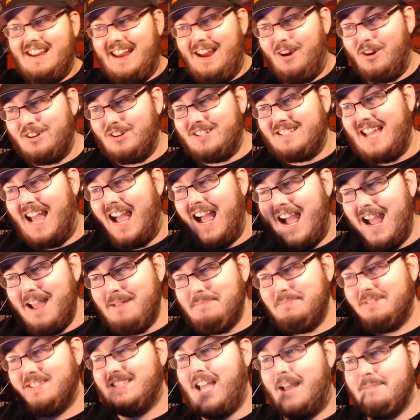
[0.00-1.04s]
Her
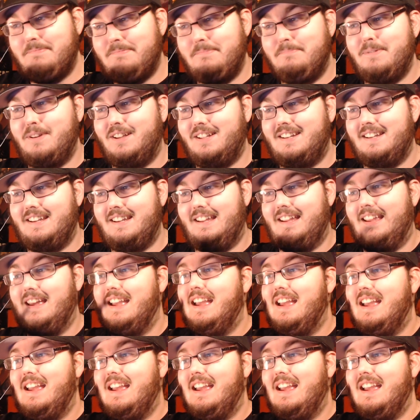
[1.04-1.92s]
time stop ability.